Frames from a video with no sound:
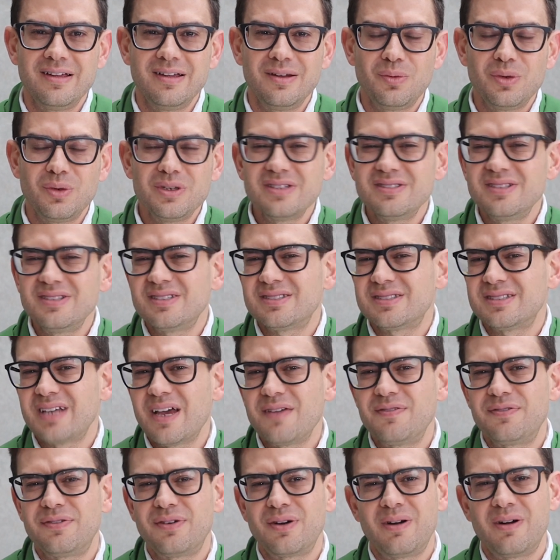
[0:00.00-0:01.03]
What does this say
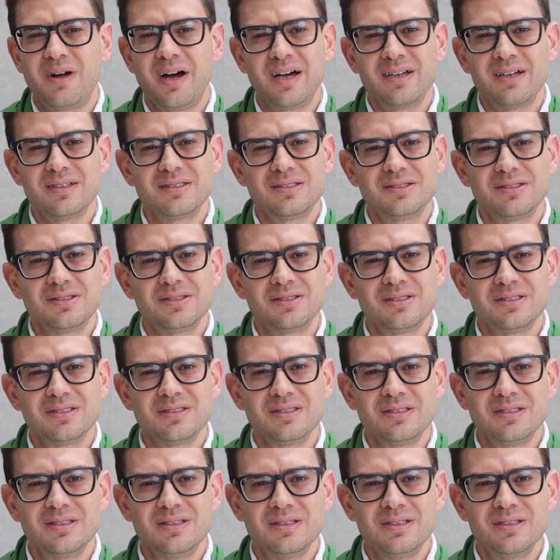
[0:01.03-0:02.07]
for us?
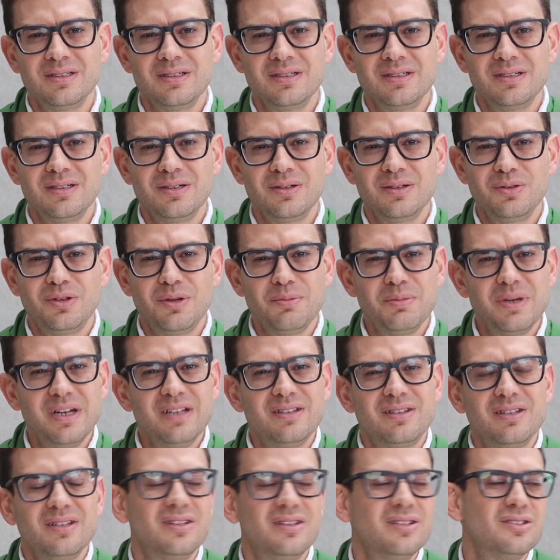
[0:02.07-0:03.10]
The
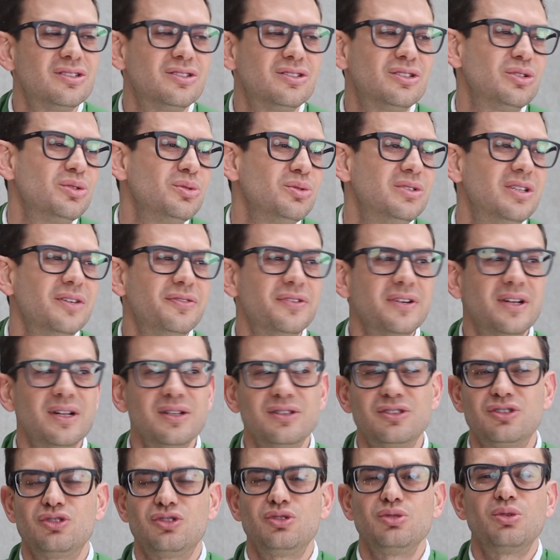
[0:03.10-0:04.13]
minute it is too
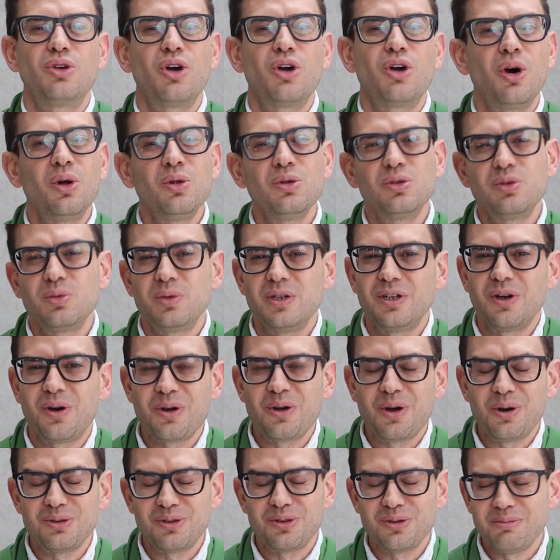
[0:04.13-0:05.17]
difficult, it's too cold, we
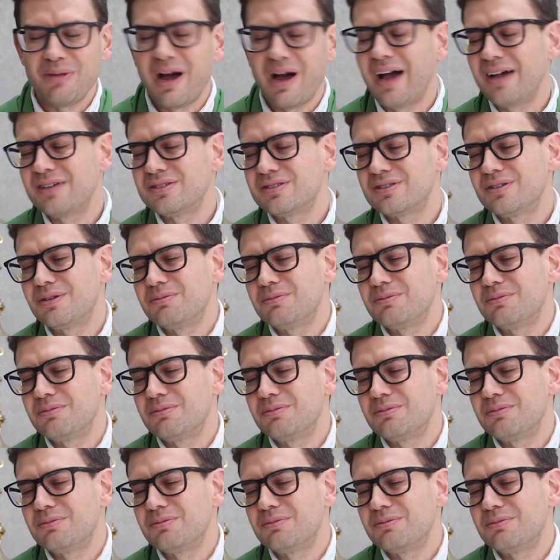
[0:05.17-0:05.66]
don't go to Mass.